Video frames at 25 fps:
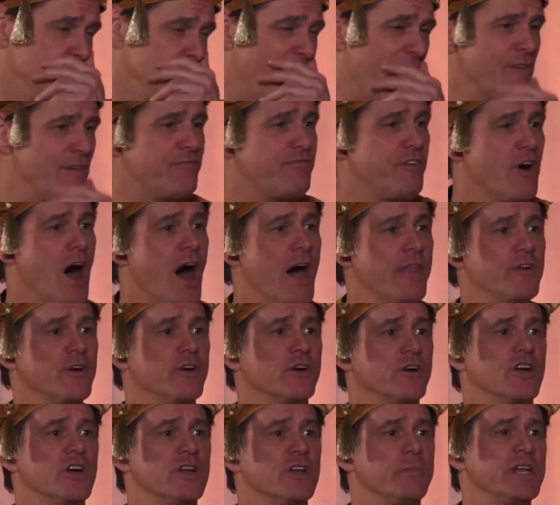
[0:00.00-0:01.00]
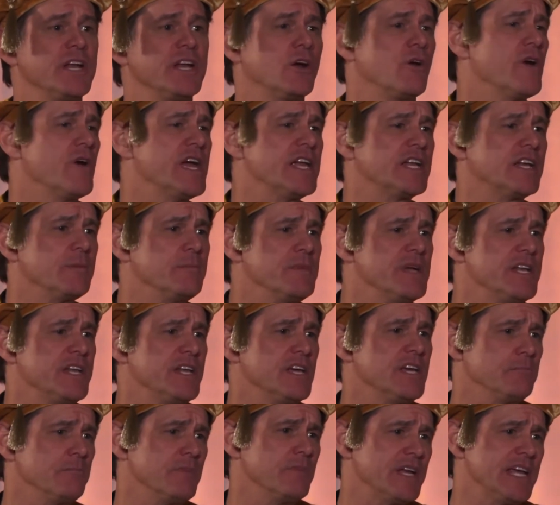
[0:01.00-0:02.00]
My father could have been a great
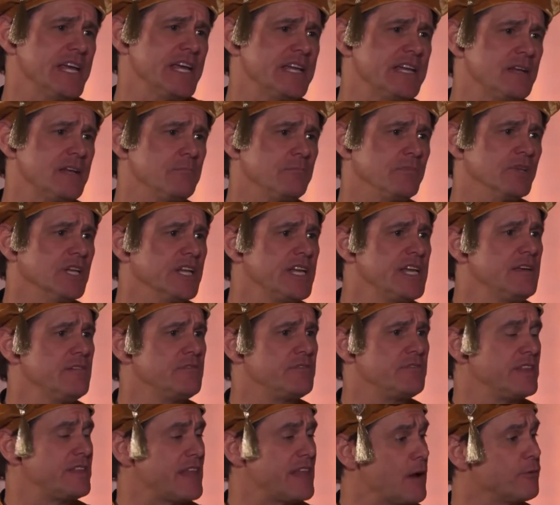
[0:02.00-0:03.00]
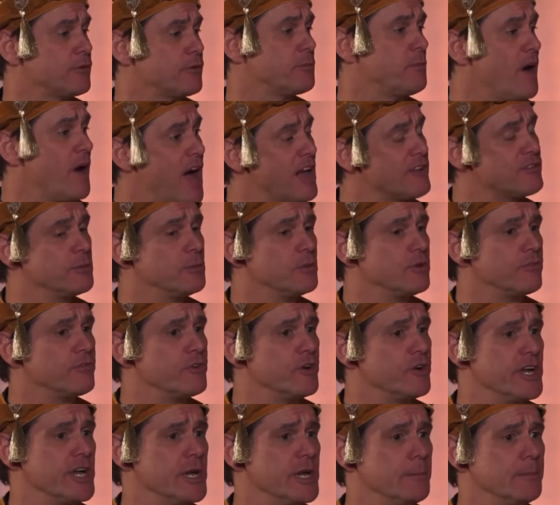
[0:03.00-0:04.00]
comedian, but he didn't believe that that was possible
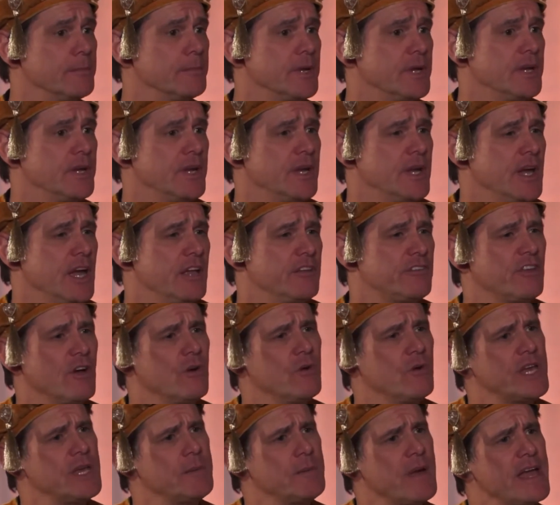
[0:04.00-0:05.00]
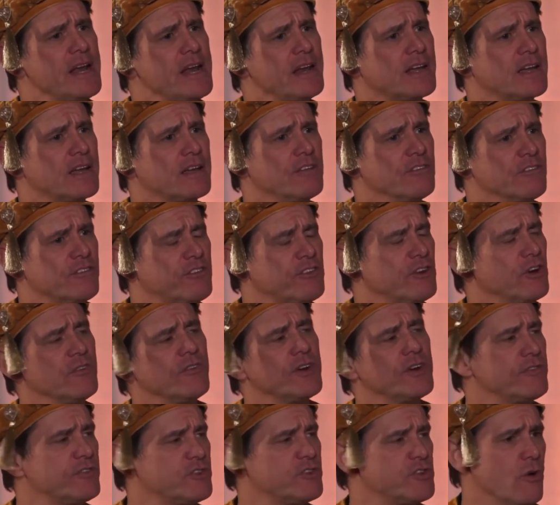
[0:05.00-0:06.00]
for him. And so he made a
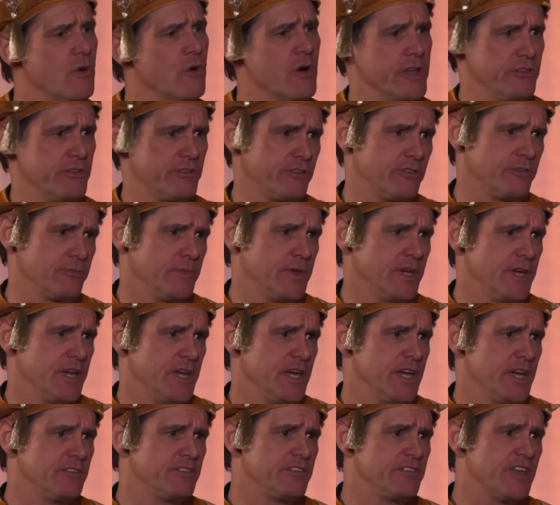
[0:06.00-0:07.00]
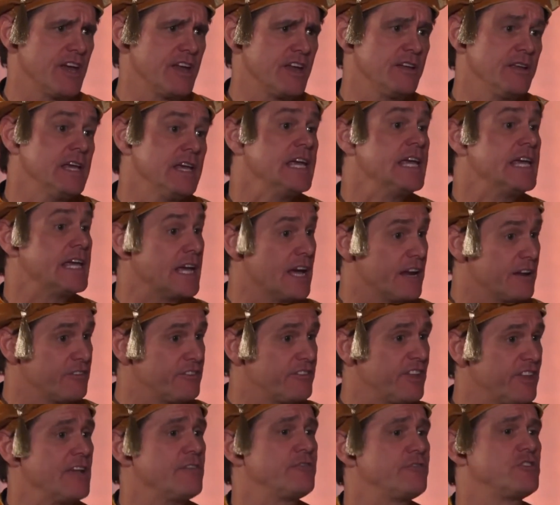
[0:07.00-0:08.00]
conservative choice. Instead, he got a
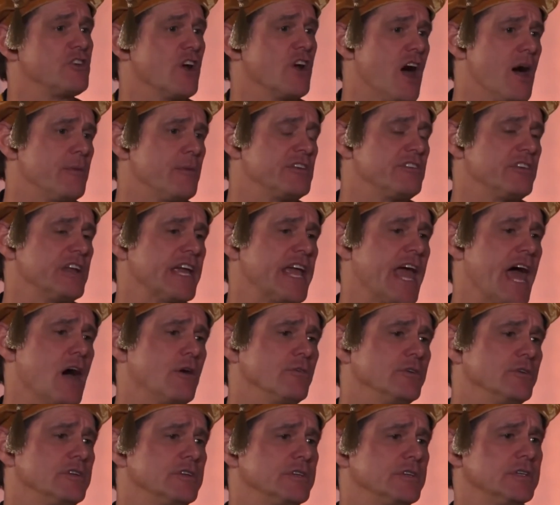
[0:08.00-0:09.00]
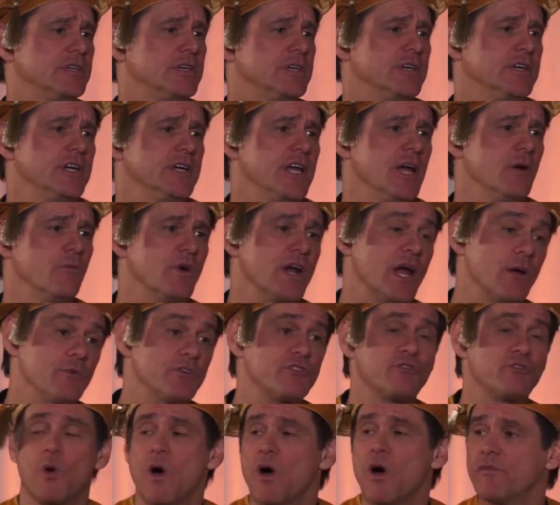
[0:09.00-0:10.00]
safe job as an accountant. And when I
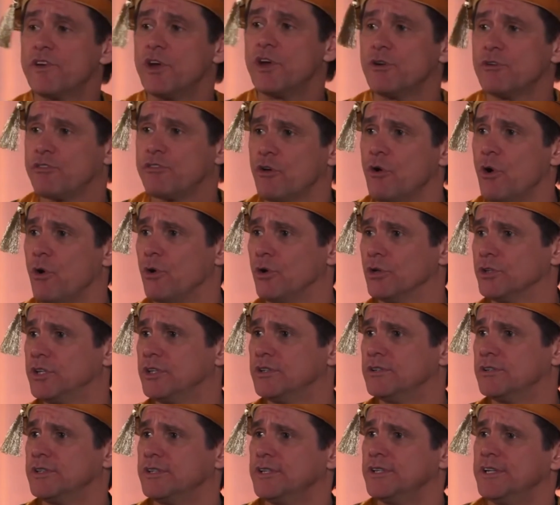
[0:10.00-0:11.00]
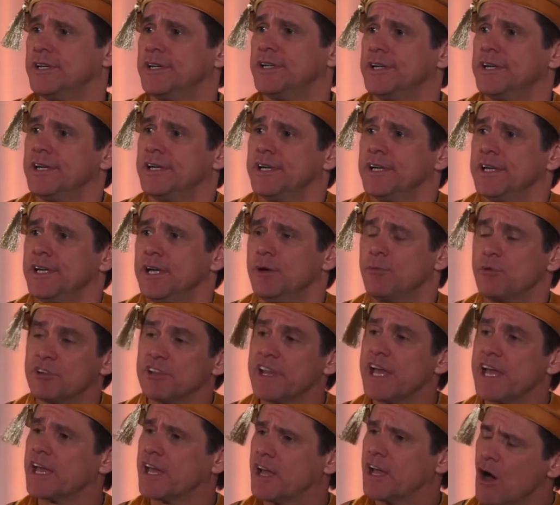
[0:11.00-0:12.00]
was 12 years old, he
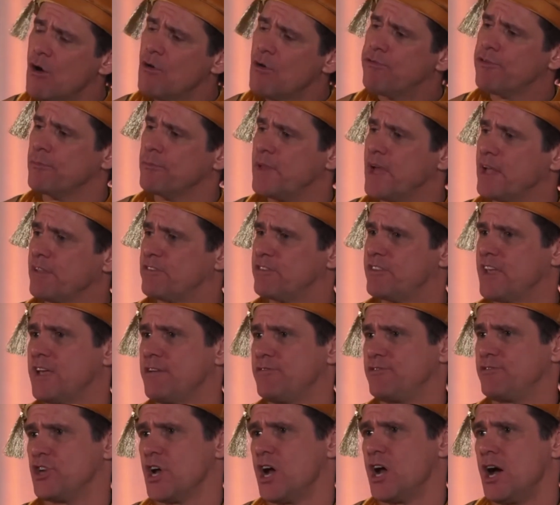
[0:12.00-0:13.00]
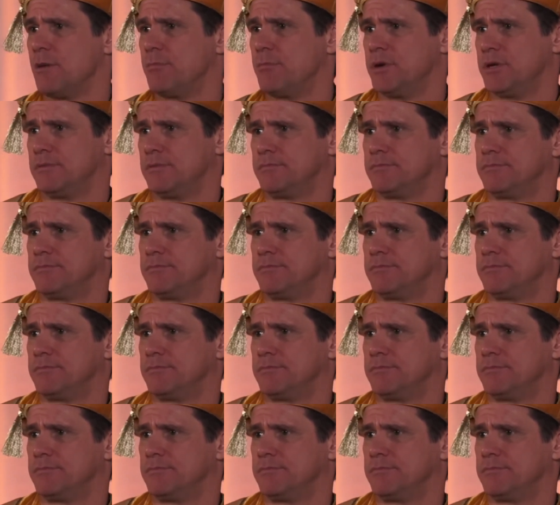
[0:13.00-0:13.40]
was let go from that safe job.